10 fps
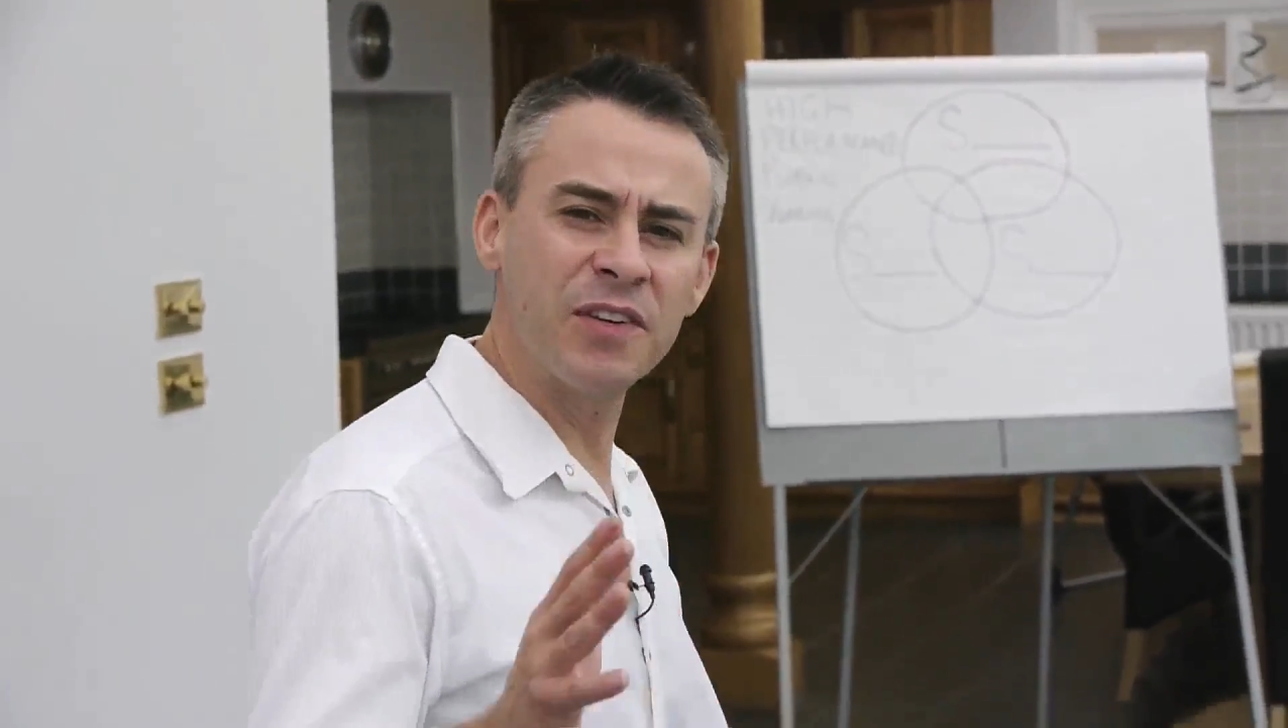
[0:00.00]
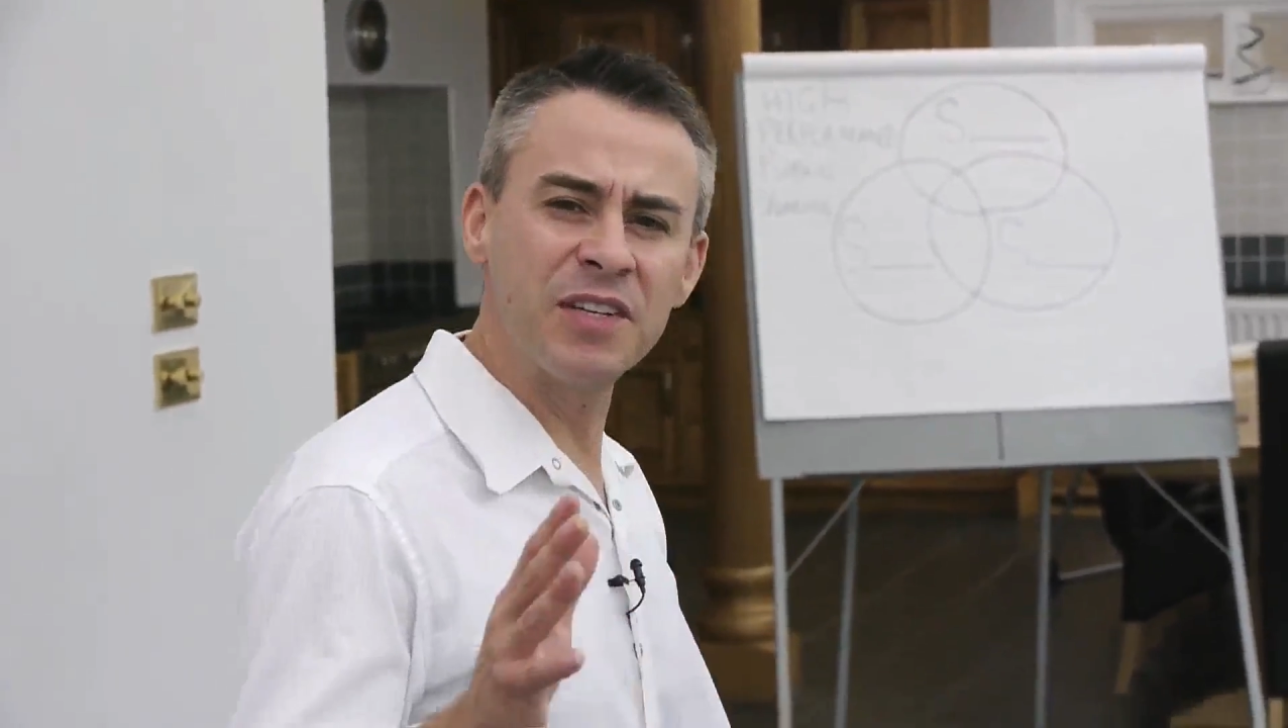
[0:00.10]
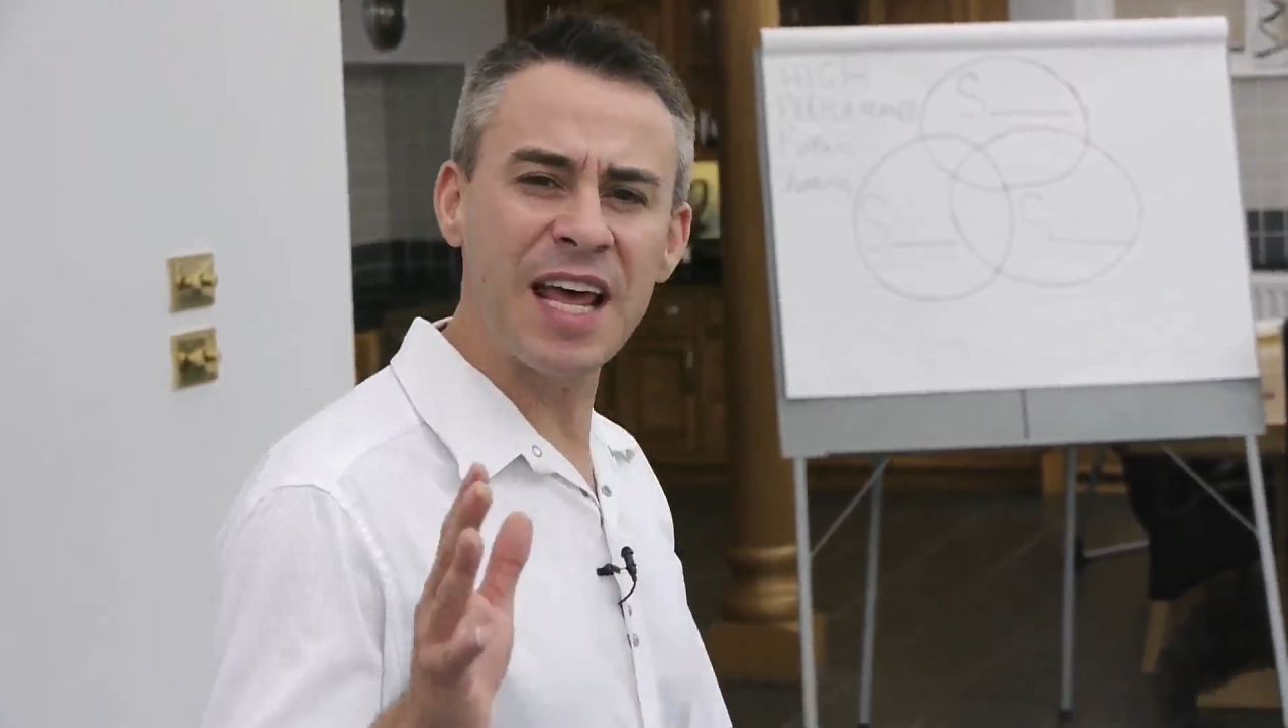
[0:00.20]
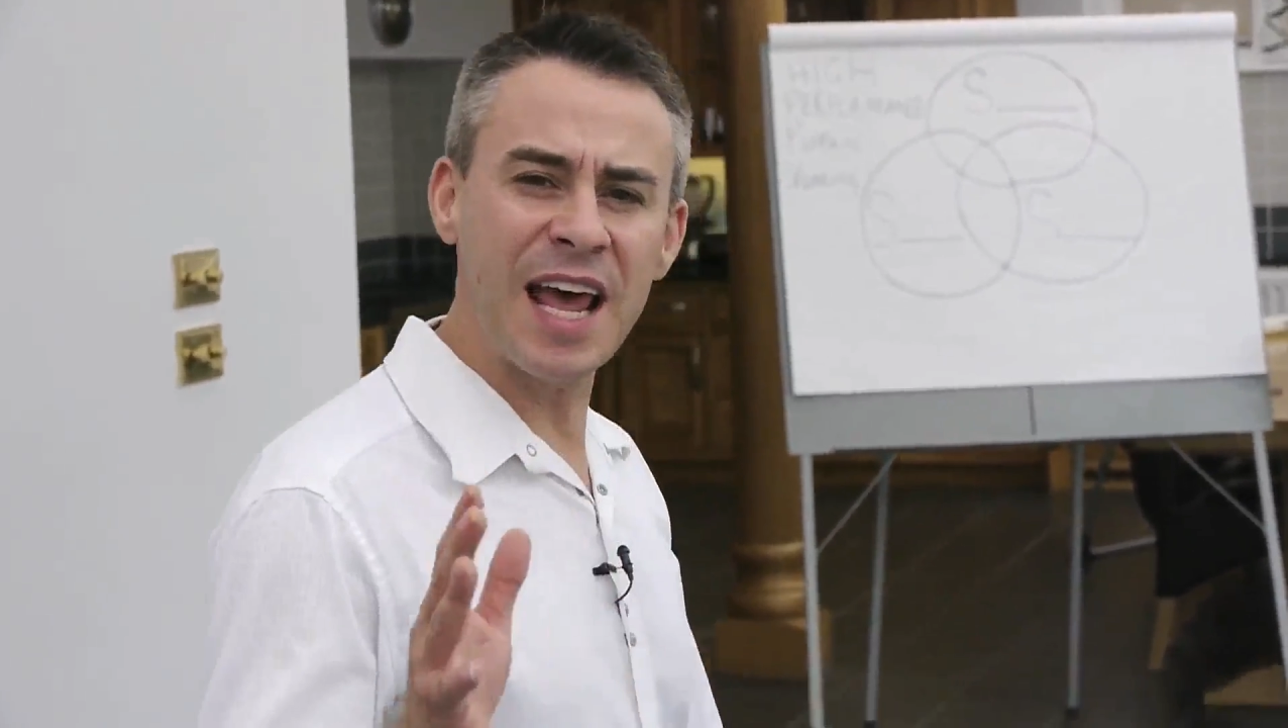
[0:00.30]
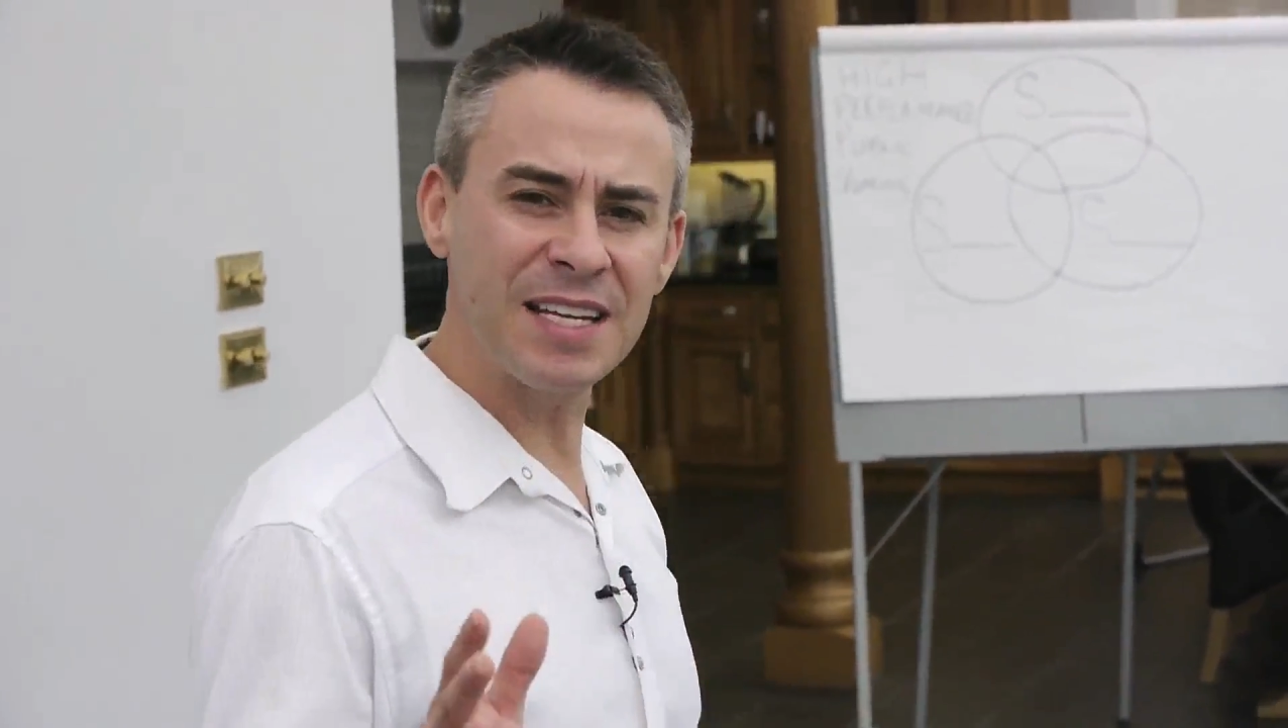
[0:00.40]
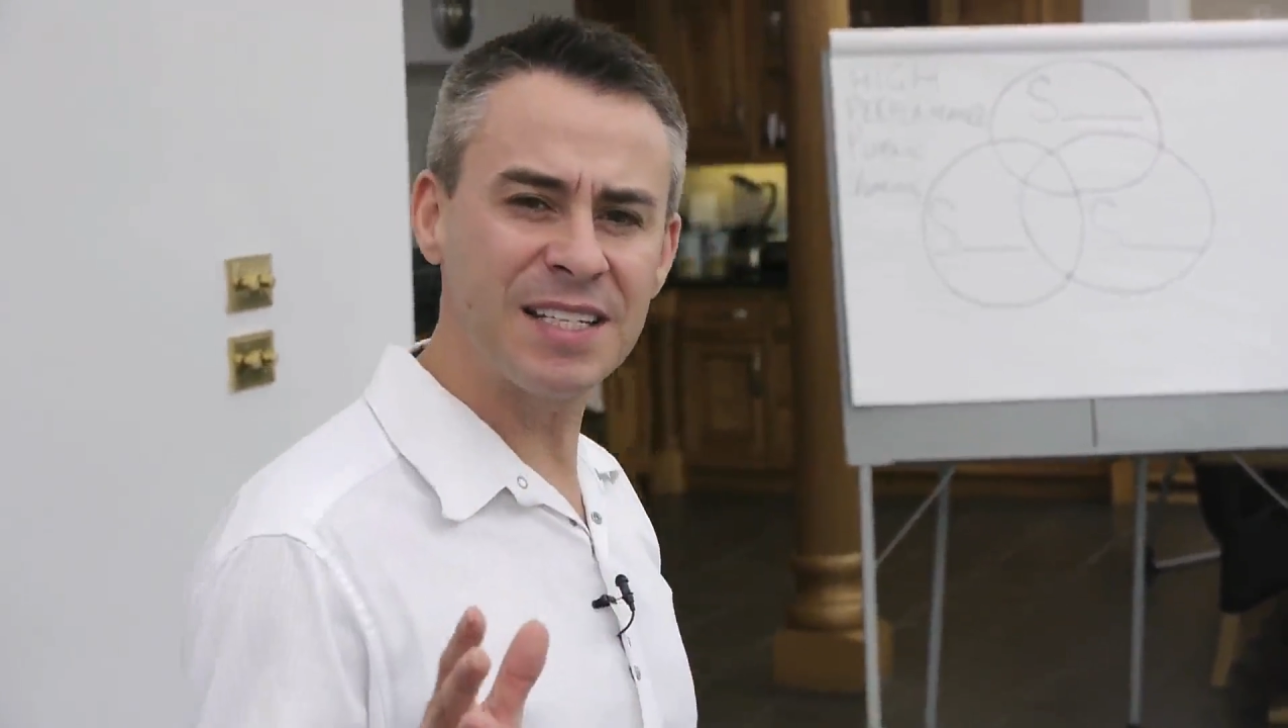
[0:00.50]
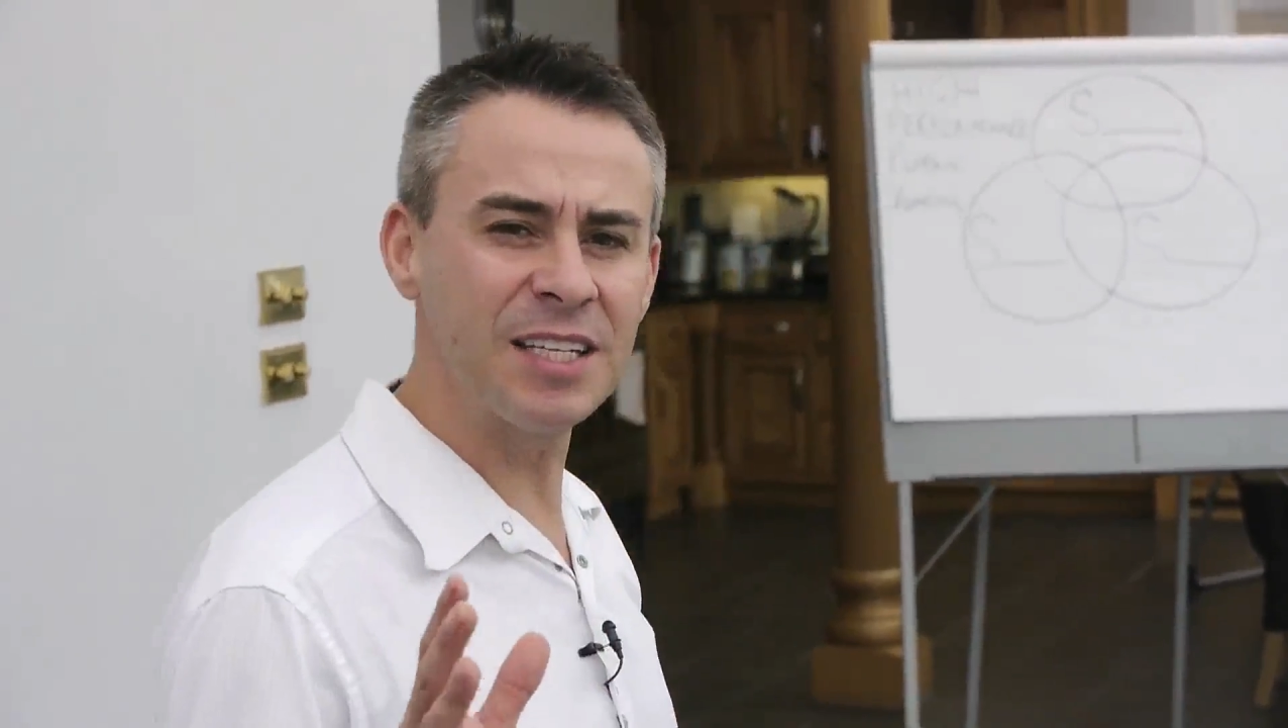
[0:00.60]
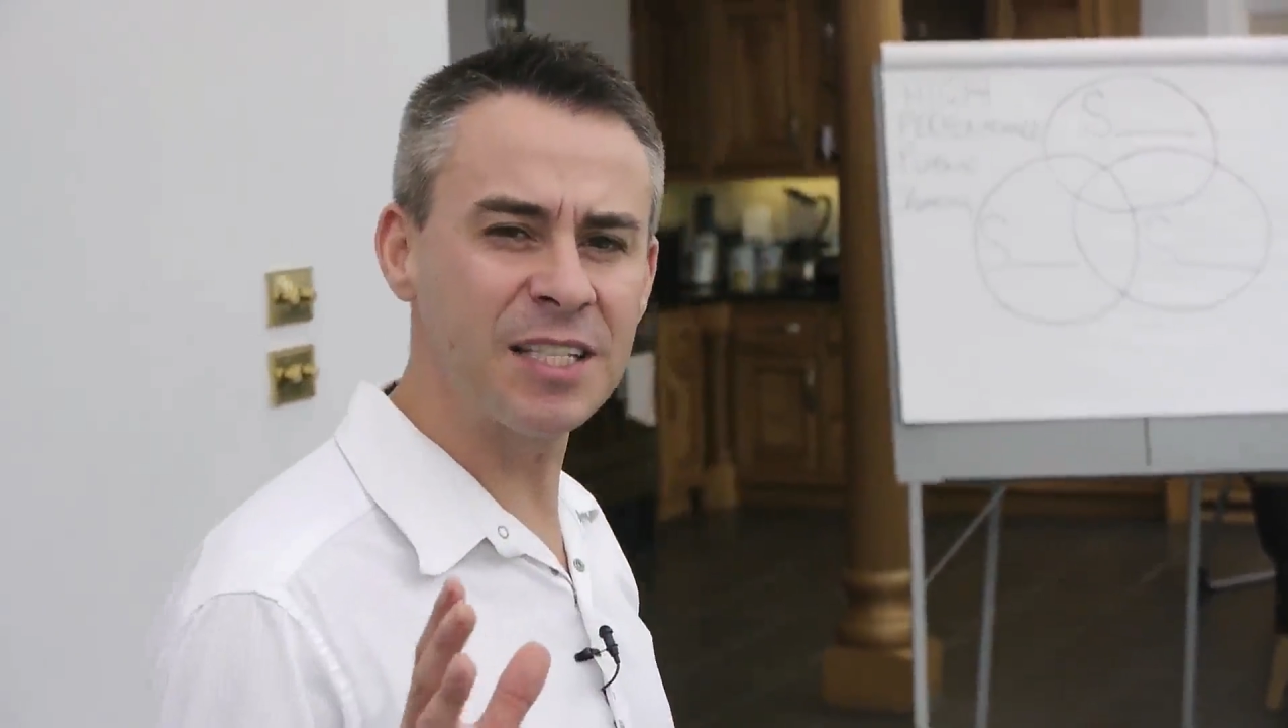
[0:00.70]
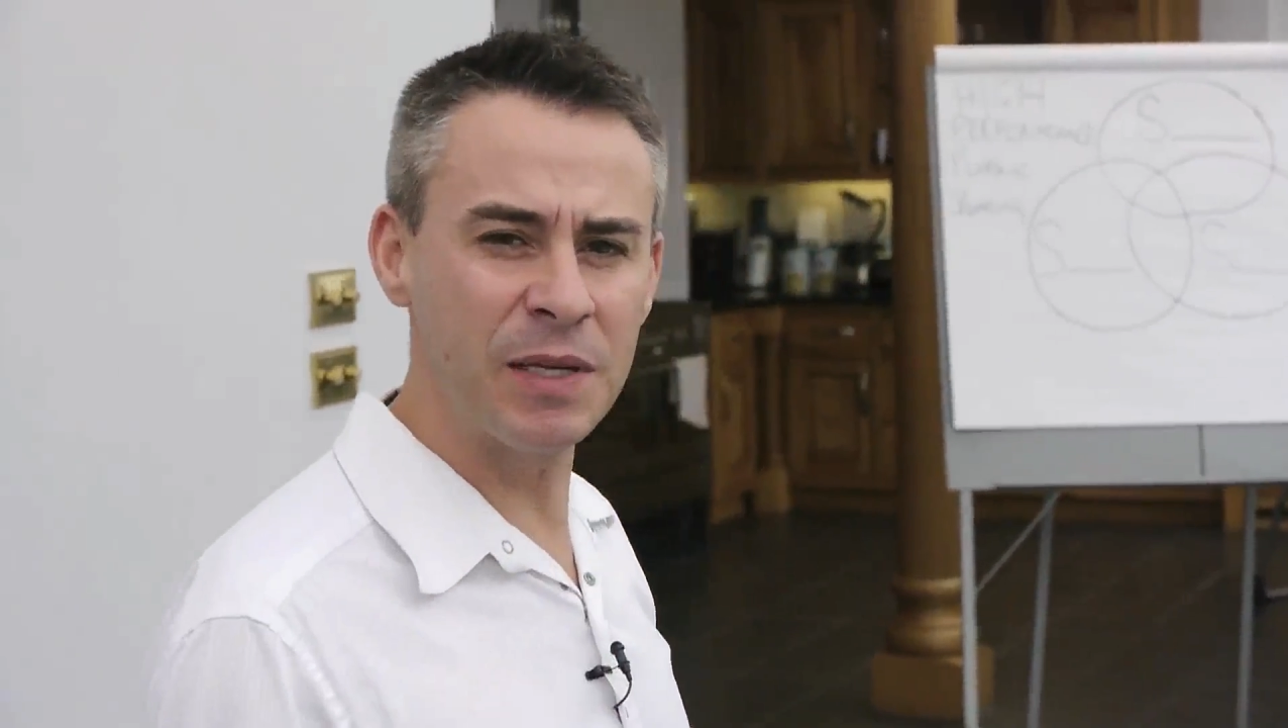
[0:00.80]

fantastic